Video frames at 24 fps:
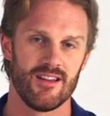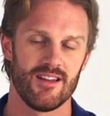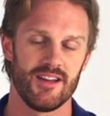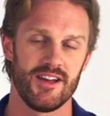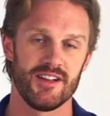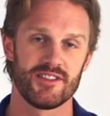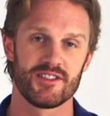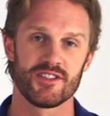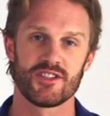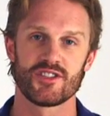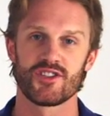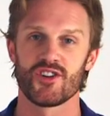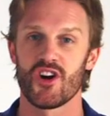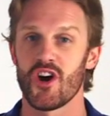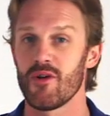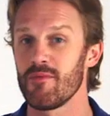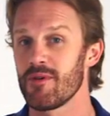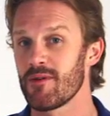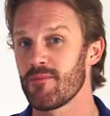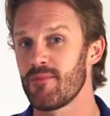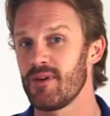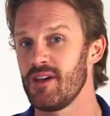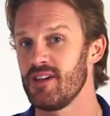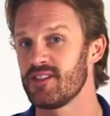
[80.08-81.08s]
It's a
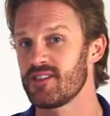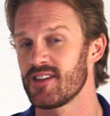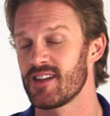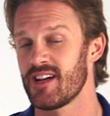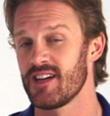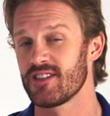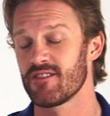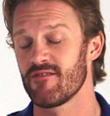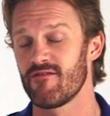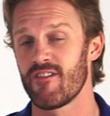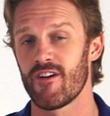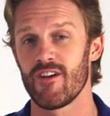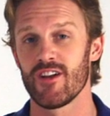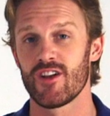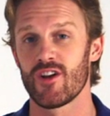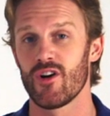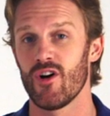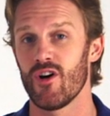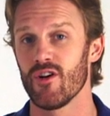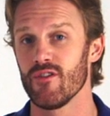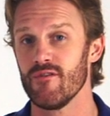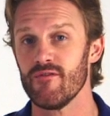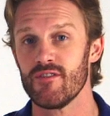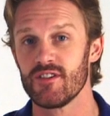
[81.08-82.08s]
charming piece that has a very
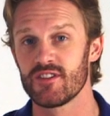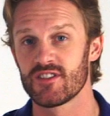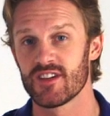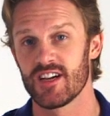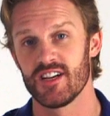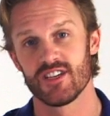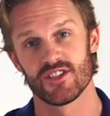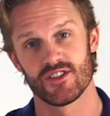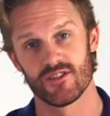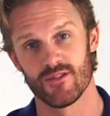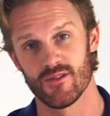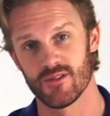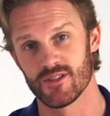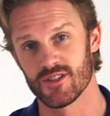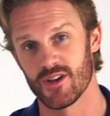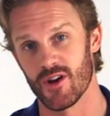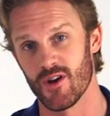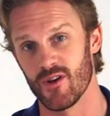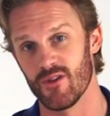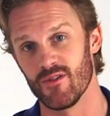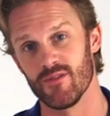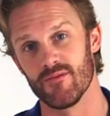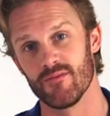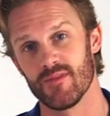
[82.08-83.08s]
conversational
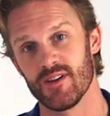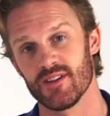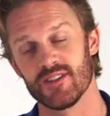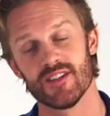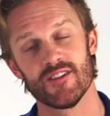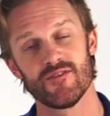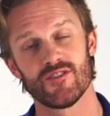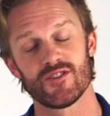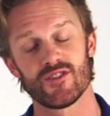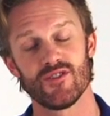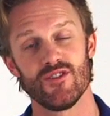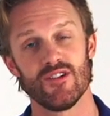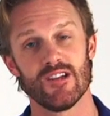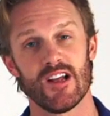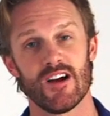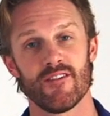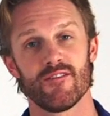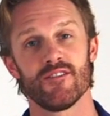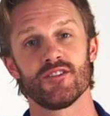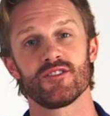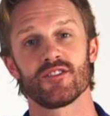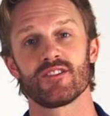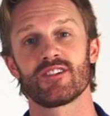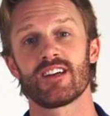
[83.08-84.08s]
tone, as if two
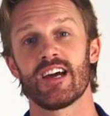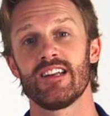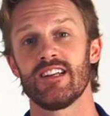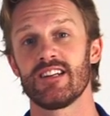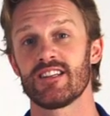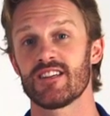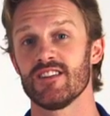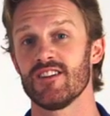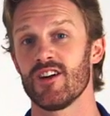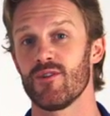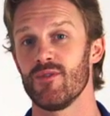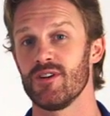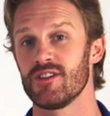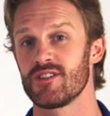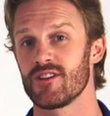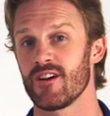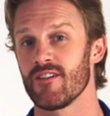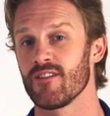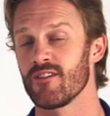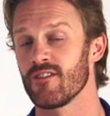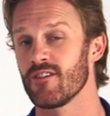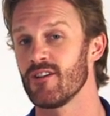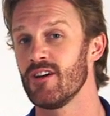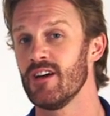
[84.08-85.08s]
lovers are getting to know each
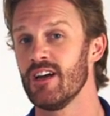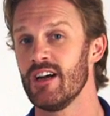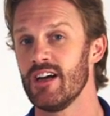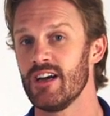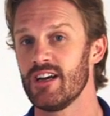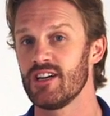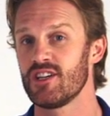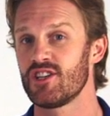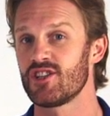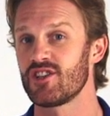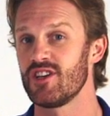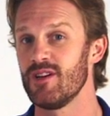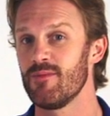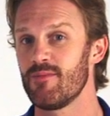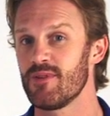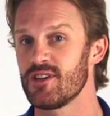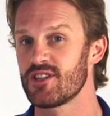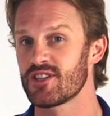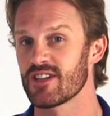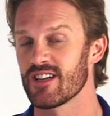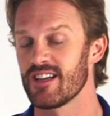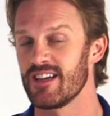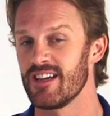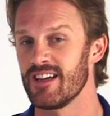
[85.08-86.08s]
other
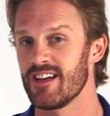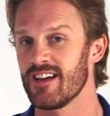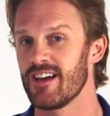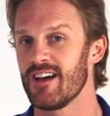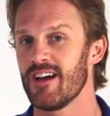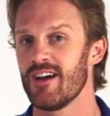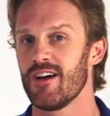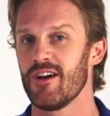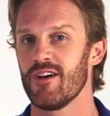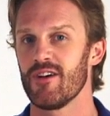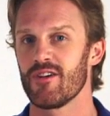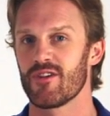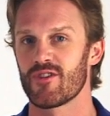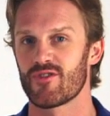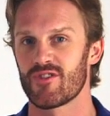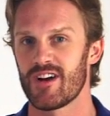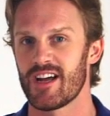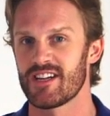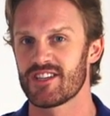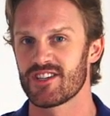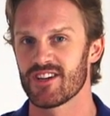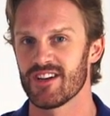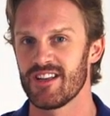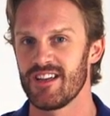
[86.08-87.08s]
sheepishly,
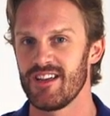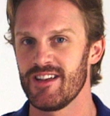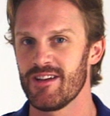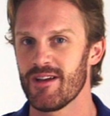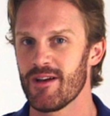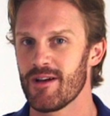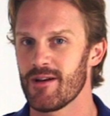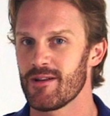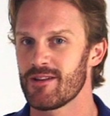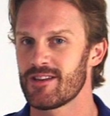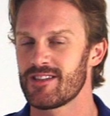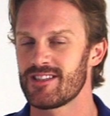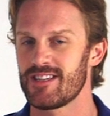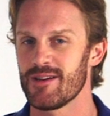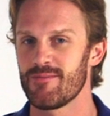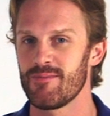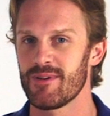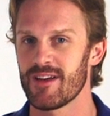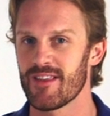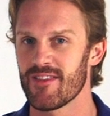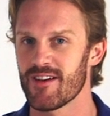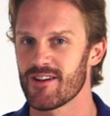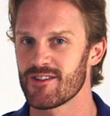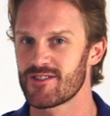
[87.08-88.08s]
gradually
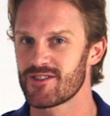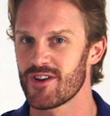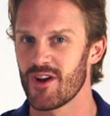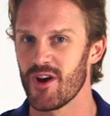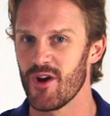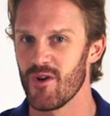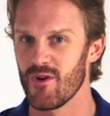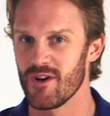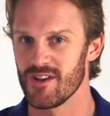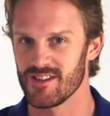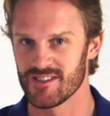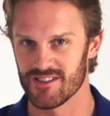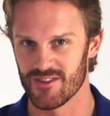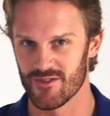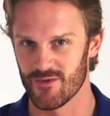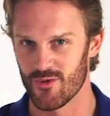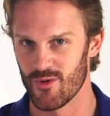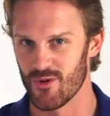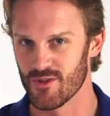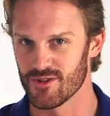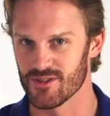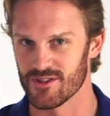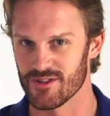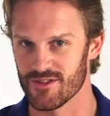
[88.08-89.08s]
dipping their toe into the
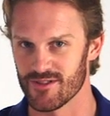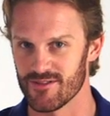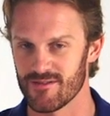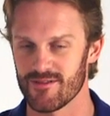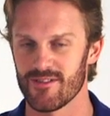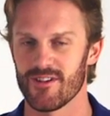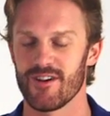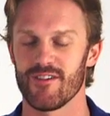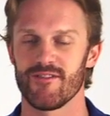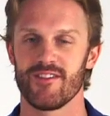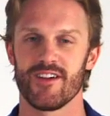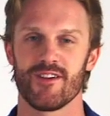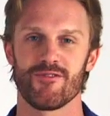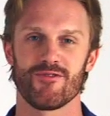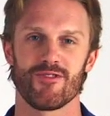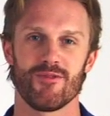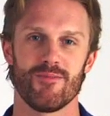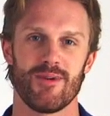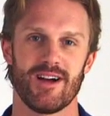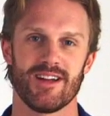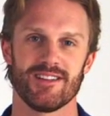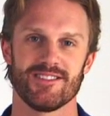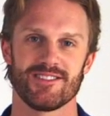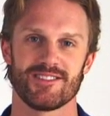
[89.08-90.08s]
water of their
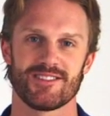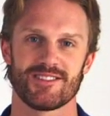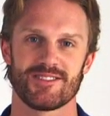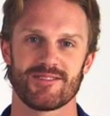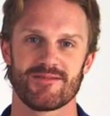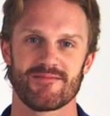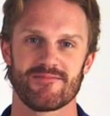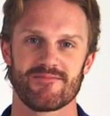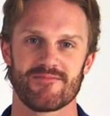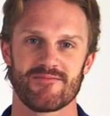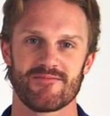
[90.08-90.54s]
romance.